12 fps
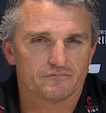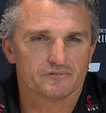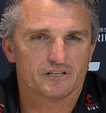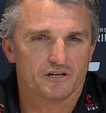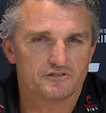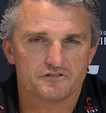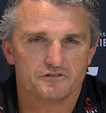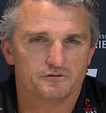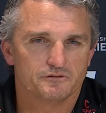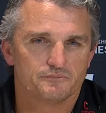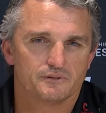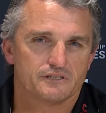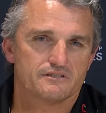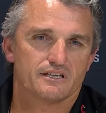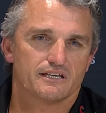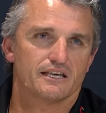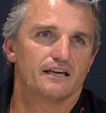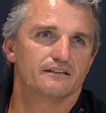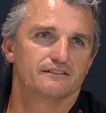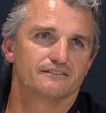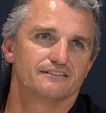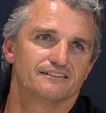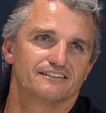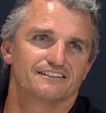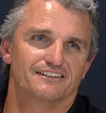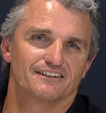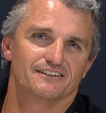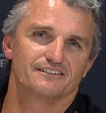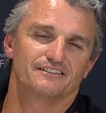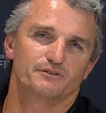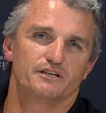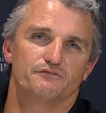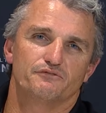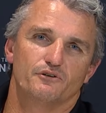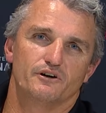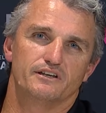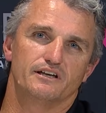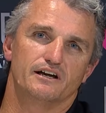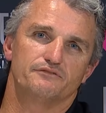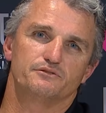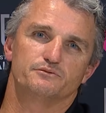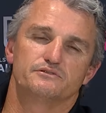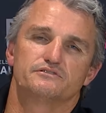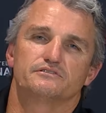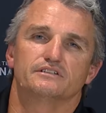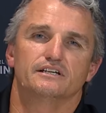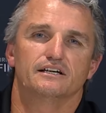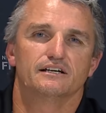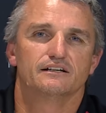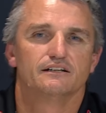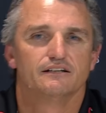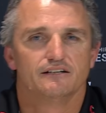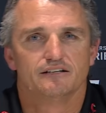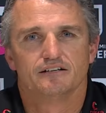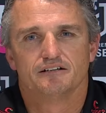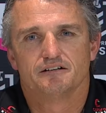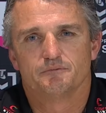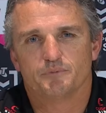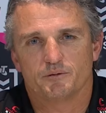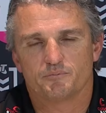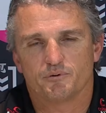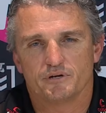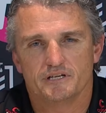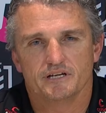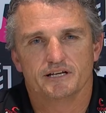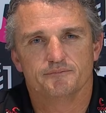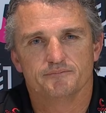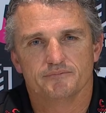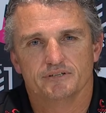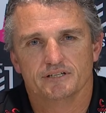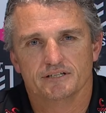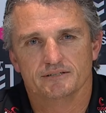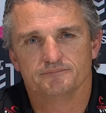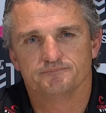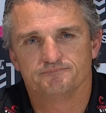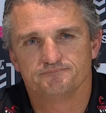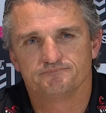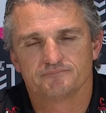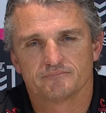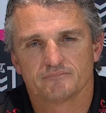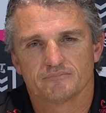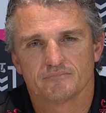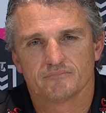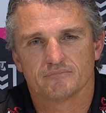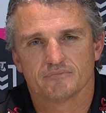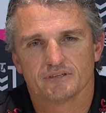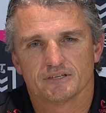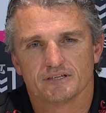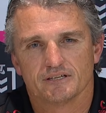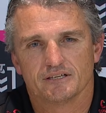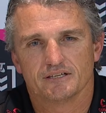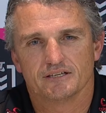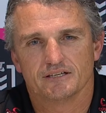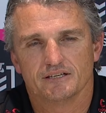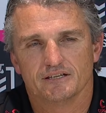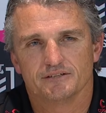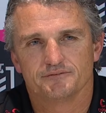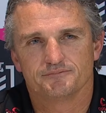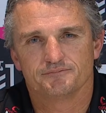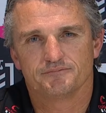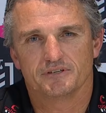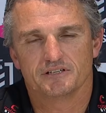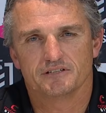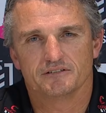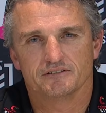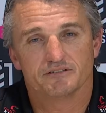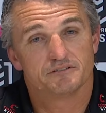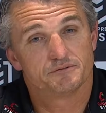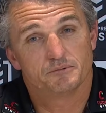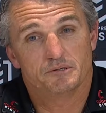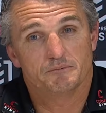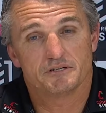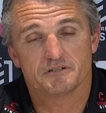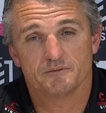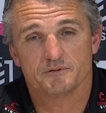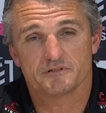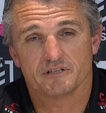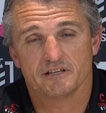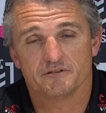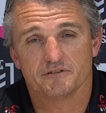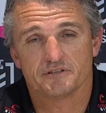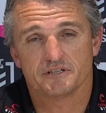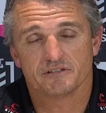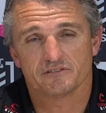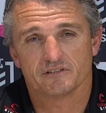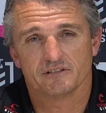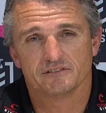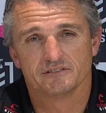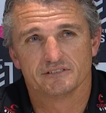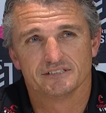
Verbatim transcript: coaches do it because they can. You know, we get fined afterwards, uh, but pre-game, um, yeah, you can. It's pretty much open slather, I think. So